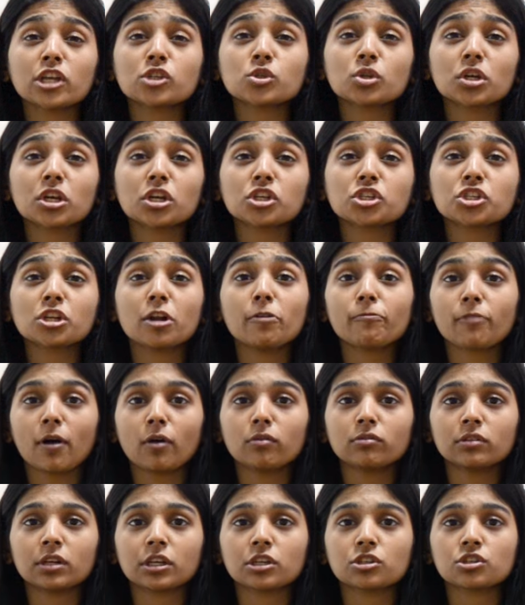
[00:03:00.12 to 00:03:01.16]
educational
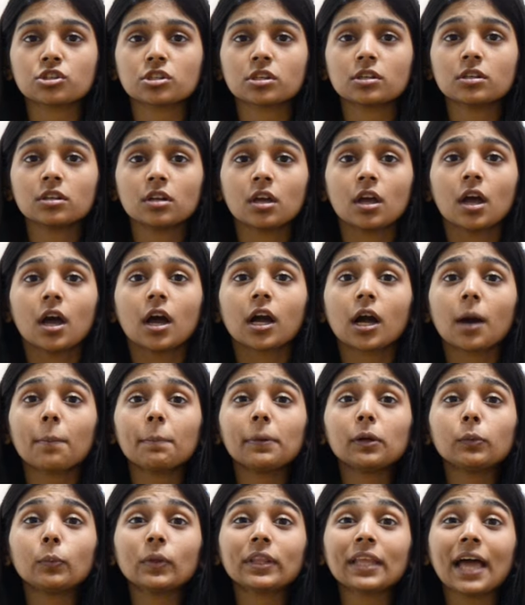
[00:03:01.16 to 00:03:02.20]
foundation
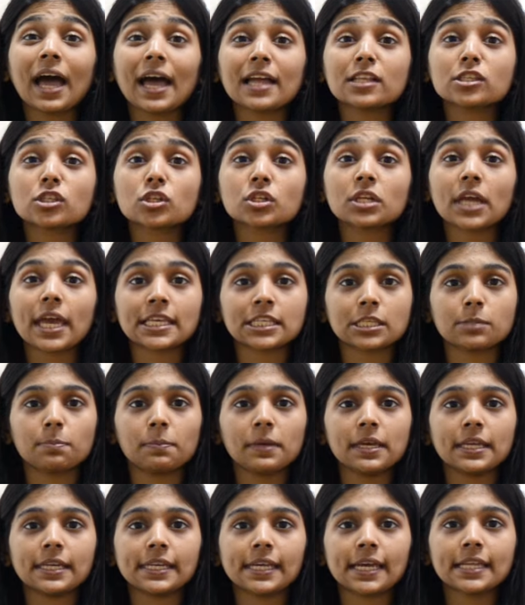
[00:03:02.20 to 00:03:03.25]
coupled with hands-on
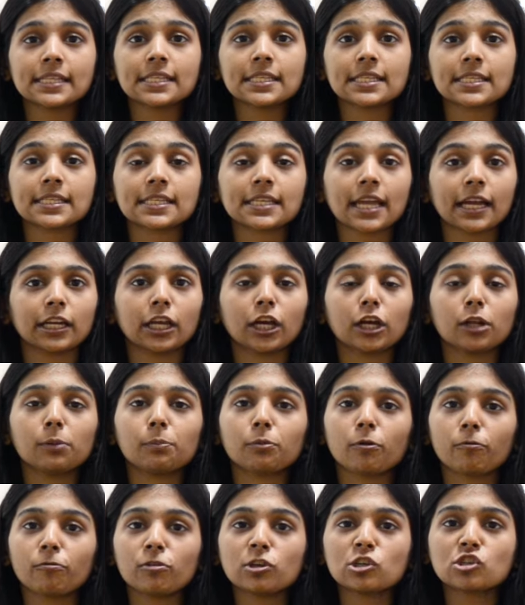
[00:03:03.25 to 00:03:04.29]
experience, technical
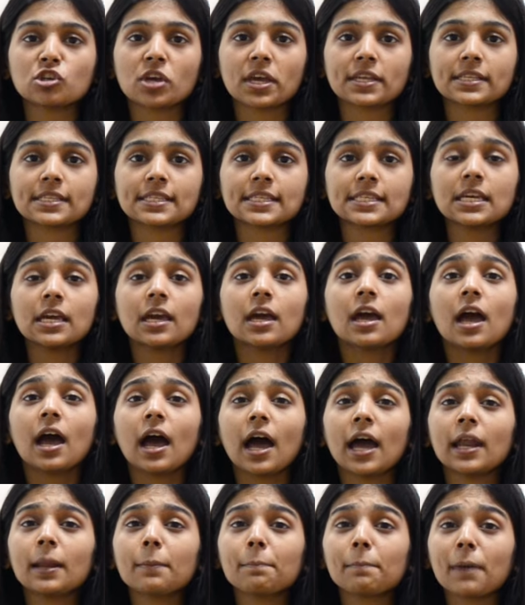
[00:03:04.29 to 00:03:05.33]
proficiency,
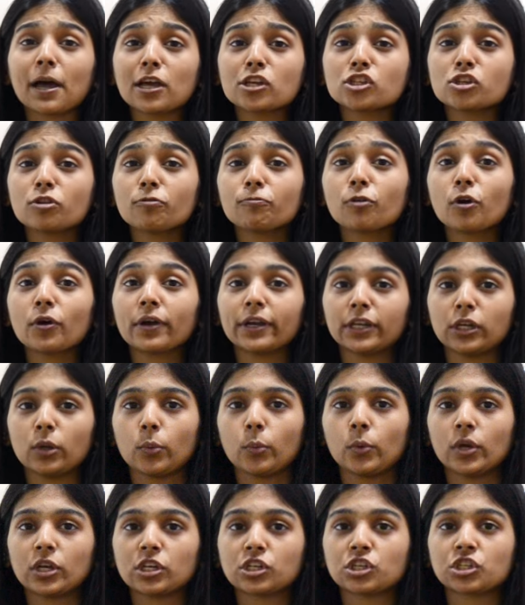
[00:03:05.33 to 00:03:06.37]
and a passion for
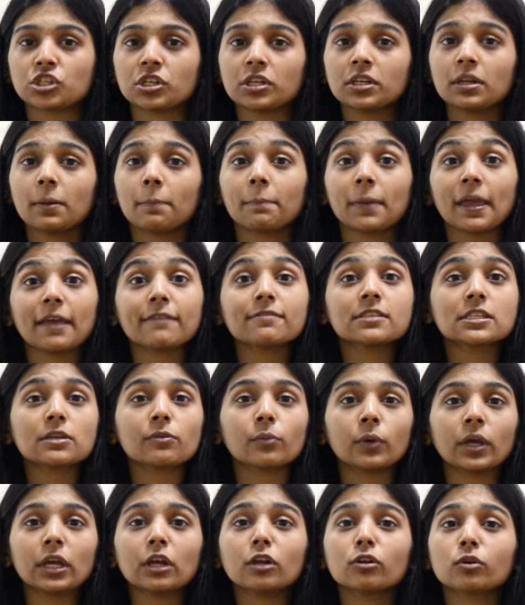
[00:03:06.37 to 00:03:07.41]
innovation paves the
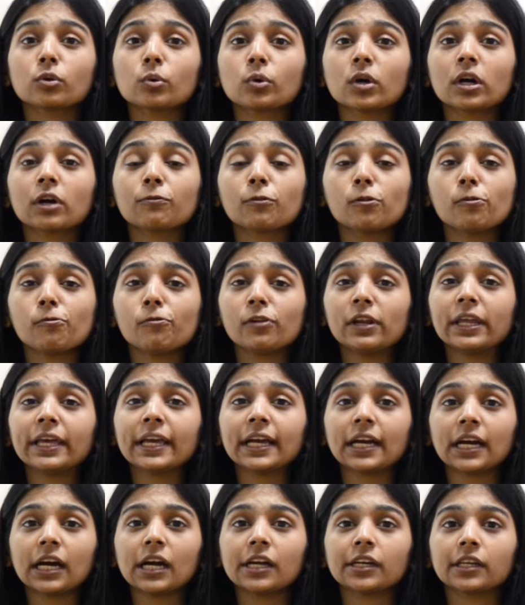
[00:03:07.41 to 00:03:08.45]
way to a
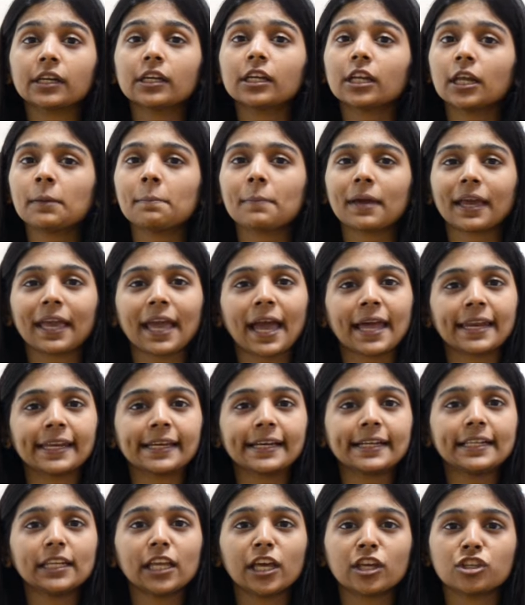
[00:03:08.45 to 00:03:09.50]
fulfilling career in
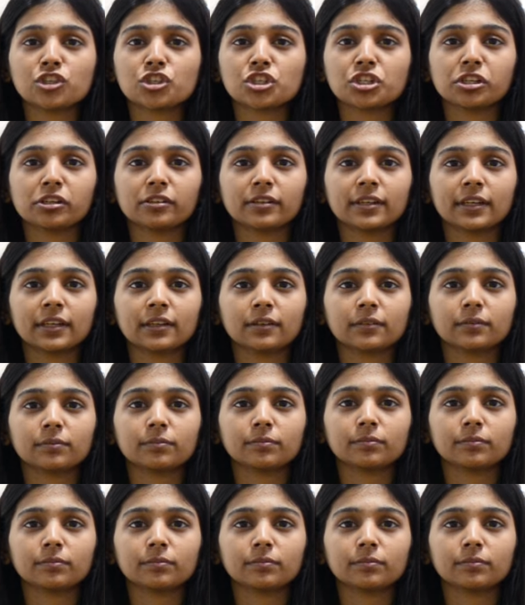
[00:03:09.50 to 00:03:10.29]
mechanical engineering.